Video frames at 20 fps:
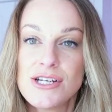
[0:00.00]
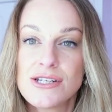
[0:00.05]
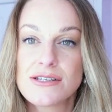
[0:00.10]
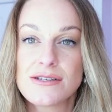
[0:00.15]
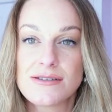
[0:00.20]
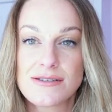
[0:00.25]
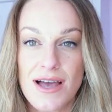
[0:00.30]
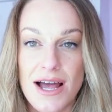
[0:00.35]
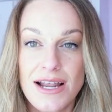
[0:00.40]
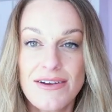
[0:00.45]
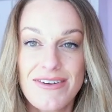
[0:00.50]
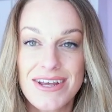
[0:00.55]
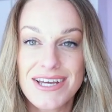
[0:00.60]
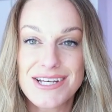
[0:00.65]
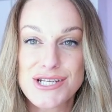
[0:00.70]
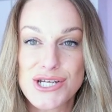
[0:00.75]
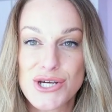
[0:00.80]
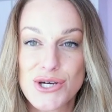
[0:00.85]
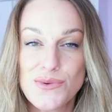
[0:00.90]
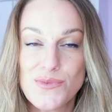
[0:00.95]
So it's kind of like a
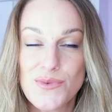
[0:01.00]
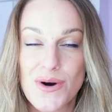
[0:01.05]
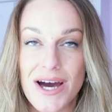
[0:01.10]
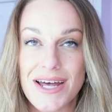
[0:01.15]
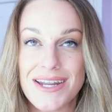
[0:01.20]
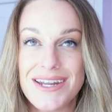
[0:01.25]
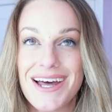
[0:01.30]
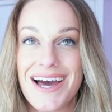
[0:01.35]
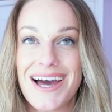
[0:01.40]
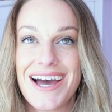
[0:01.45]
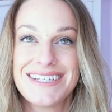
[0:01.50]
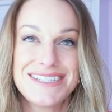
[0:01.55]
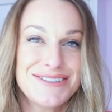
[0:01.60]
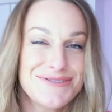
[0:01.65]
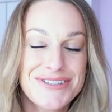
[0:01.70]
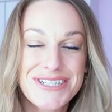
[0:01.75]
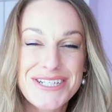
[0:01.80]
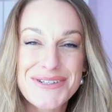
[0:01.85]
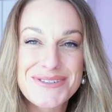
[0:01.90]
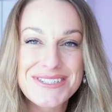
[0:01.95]
two-in-one. I didn't
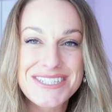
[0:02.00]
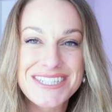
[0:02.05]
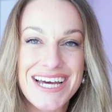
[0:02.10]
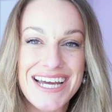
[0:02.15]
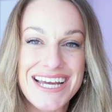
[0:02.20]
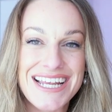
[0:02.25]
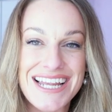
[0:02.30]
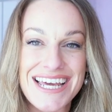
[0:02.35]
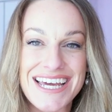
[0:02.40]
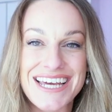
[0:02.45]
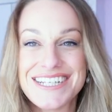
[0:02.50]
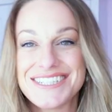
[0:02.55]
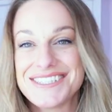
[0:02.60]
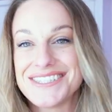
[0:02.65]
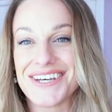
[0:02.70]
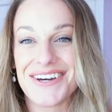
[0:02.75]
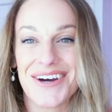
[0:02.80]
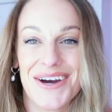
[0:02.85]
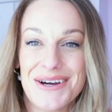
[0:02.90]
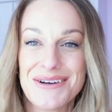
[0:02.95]
really know what to title it,
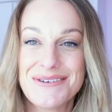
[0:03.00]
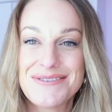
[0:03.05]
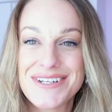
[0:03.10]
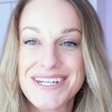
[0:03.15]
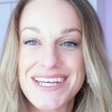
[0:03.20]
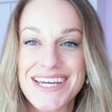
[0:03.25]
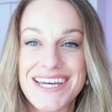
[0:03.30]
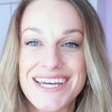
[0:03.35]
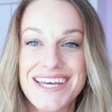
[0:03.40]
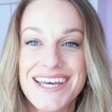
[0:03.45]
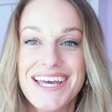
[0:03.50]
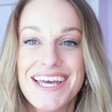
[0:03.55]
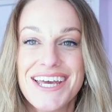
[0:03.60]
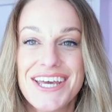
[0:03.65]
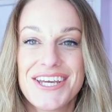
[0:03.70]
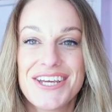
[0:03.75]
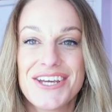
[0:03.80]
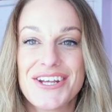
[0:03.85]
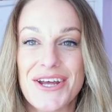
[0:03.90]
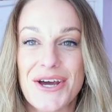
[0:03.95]
so hopefully,
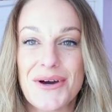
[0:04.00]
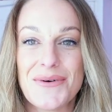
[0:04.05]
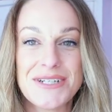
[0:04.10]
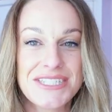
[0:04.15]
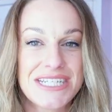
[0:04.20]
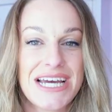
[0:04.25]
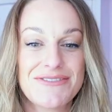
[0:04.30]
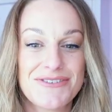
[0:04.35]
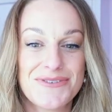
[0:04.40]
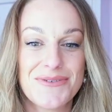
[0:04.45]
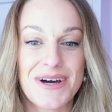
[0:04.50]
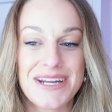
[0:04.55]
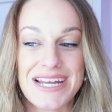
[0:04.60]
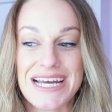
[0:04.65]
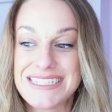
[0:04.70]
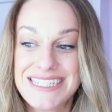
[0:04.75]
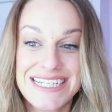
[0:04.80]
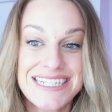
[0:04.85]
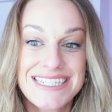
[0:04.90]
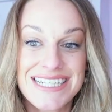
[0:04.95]
you know, whichever one I
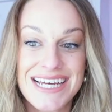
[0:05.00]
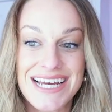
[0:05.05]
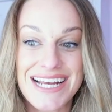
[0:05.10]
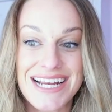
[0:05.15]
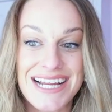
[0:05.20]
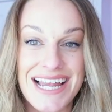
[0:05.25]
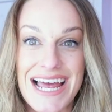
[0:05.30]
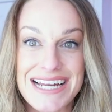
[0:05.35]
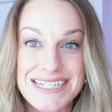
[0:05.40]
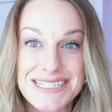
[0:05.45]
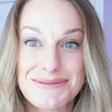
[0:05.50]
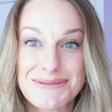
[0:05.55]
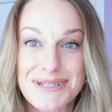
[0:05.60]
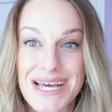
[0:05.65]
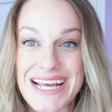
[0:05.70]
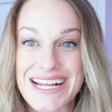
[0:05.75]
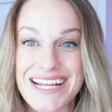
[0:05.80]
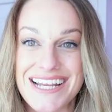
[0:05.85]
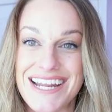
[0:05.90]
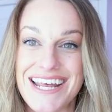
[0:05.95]
did end up
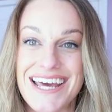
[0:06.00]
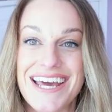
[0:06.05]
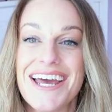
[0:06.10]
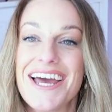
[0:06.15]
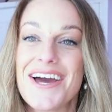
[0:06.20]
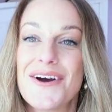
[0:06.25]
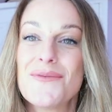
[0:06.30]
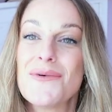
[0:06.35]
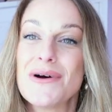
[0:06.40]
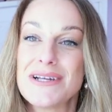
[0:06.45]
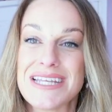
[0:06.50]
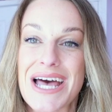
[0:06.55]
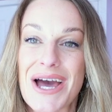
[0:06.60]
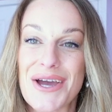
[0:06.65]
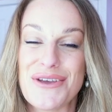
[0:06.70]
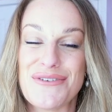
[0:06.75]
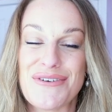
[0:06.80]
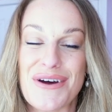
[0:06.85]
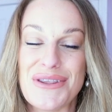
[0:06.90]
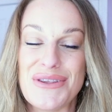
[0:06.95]
titling it was how
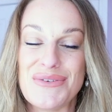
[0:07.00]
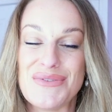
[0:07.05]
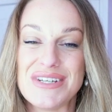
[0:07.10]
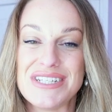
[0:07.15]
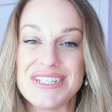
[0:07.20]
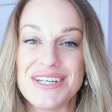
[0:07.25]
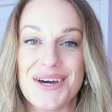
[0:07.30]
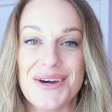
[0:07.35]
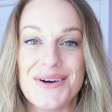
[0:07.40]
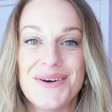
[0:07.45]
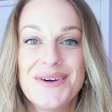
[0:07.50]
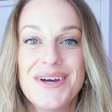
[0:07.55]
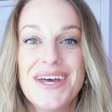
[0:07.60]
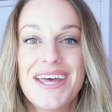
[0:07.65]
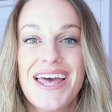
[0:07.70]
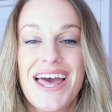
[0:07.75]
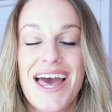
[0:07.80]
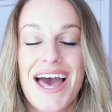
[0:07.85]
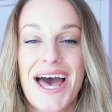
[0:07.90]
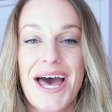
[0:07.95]
you found the video.
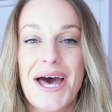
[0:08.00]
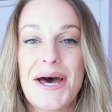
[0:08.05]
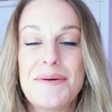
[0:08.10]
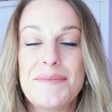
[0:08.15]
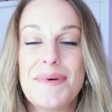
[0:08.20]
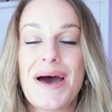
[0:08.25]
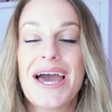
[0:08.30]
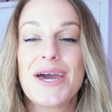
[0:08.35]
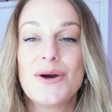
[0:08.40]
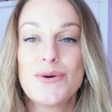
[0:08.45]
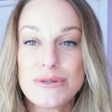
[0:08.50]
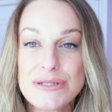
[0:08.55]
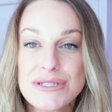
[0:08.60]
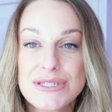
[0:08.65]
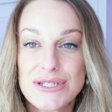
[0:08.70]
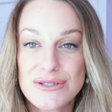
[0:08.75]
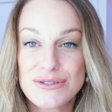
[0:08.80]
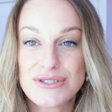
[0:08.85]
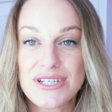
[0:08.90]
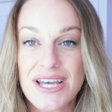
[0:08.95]
I
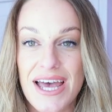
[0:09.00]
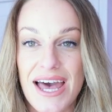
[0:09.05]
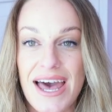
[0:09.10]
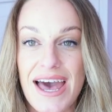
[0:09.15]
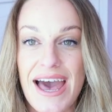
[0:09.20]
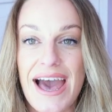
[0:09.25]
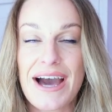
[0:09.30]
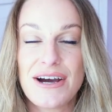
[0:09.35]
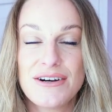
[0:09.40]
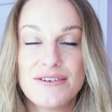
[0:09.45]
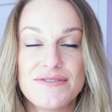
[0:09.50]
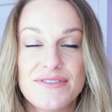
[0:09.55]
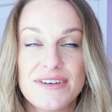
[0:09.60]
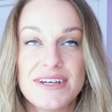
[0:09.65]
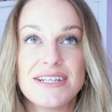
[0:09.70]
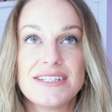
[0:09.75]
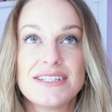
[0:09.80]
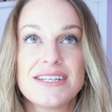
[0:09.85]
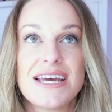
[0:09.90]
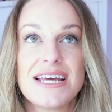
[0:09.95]
also share
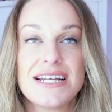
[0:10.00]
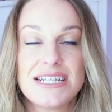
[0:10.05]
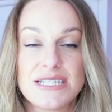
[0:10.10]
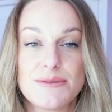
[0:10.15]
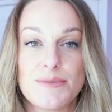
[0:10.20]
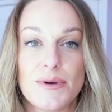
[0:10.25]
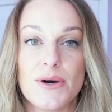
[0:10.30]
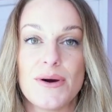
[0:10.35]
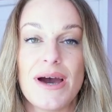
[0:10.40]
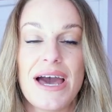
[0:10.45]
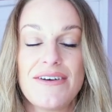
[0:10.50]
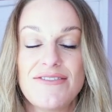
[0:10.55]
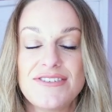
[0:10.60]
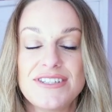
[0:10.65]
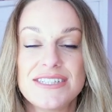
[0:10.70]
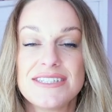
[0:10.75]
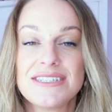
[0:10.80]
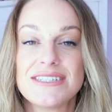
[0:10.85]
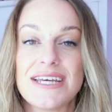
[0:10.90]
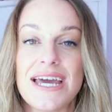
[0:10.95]
outfit inspo every
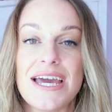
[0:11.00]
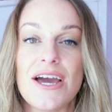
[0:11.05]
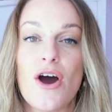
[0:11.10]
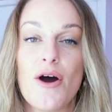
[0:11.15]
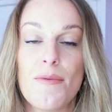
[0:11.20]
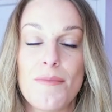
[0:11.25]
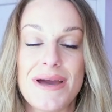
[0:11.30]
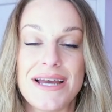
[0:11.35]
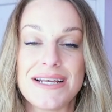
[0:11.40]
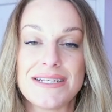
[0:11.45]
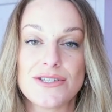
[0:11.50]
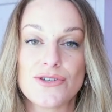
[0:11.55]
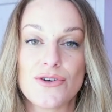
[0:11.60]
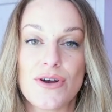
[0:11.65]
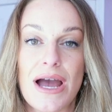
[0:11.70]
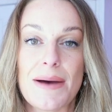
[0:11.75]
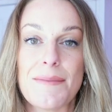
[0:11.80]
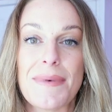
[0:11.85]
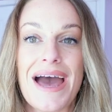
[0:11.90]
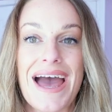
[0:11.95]
single day on my
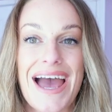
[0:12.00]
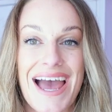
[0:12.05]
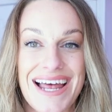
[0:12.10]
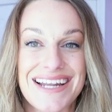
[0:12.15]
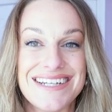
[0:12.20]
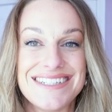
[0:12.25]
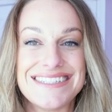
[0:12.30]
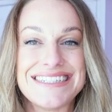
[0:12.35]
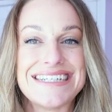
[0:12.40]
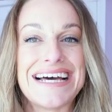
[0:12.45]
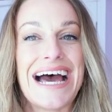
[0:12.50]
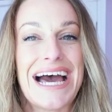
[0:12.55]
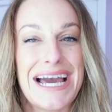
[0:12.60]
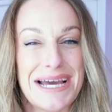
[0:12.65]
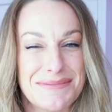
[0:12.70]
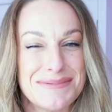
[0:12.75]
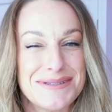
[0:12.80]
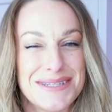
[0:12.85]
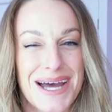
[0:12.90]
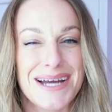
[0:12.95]
Instagram, and I
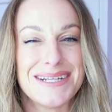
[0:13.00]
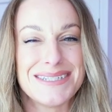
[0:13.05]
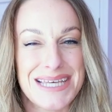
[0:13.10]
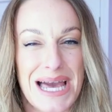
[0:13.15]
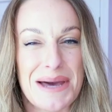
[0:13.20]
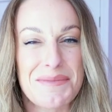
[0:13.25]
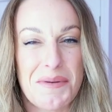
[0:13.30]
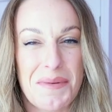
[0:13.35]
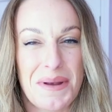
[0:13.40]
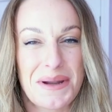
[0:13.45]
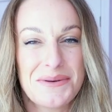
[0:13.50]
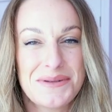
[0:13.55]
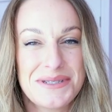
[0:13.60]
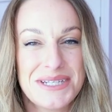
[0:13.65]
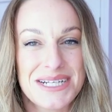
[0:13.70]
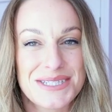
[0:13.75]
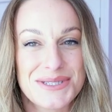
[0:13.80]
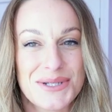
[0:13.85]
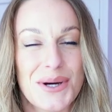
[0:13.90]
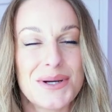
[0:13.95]
am starting to get a bit better with
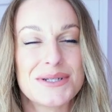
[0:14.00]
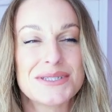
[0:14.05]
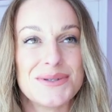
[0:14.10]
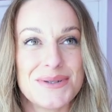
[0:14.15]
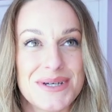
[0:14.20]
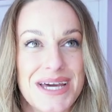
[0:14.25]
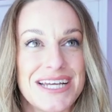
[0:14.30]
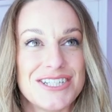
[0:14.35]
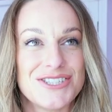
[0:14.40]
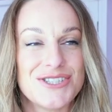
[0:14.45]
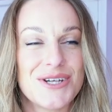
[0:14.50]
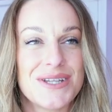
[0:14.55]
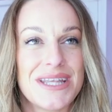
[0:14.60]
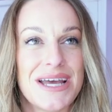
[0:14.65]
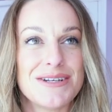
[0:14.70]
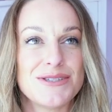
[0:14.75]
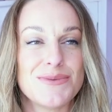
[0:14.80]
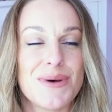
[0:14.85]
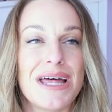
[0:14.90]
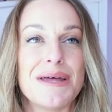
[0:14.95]
TikTok, so occasionally on there
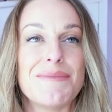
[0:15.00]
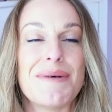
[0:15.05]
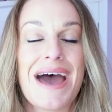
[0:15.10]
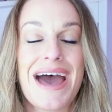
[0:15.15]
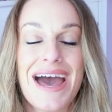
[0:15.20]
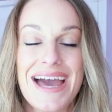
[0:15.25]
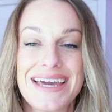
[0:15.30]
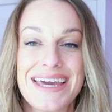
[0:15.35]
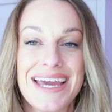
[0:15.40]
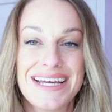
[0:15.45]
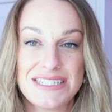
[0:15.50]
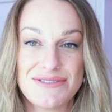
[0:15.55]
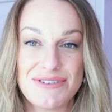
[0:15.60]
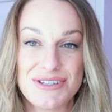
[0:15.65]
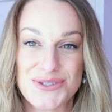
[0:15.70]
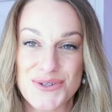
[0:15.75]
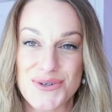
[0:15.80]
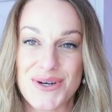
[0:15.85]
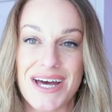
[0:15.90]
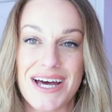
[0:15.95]
as well. I'm at Katie
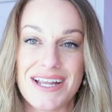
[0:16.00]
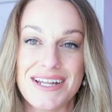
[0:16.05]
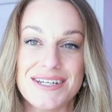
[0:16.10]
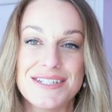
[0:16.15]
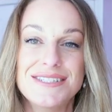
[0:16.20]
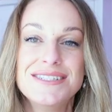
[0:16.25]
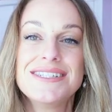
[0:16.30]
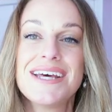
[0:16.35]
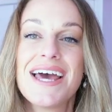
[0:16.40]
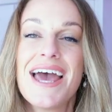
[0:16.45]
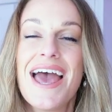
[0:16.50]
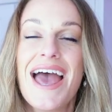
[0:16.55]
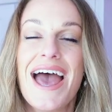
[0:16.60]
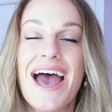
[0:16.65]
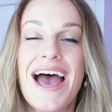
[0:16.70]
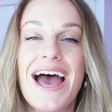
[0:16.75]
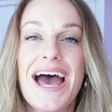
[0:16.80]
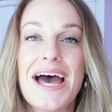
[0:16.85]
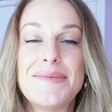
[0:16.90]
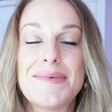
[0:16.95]
Victoria Helen,
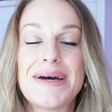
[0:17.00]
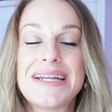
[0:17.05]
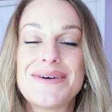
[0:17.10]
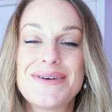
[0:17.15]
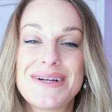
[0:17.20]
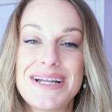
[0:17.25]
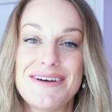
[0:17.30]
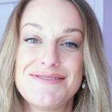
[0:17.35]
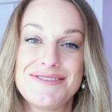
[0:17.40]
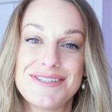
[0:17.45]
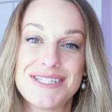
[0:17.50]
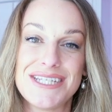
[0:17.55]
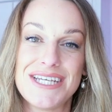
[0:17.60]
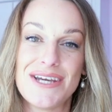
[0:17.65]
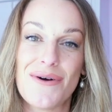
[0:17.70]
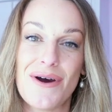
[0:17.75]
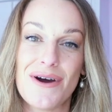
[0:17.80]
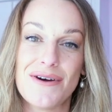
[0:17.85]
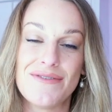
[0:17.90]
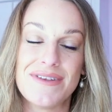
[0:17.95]
and I would love to see
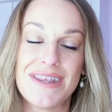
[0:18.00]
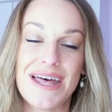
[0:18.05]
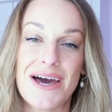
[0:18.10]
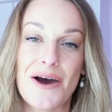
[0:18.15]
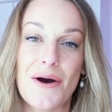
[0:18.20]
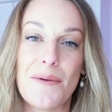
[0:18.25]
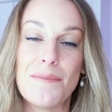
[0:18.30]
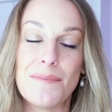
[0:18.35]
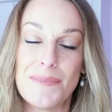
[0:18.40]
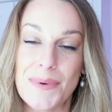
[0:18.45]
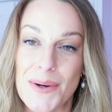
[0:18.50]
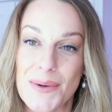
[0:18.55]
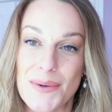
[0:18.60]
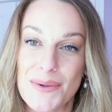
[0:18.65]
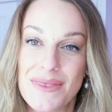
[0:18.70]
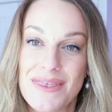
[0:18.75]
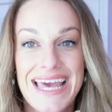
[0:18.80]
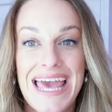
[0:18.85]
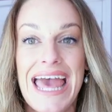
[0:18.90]
you over there on both.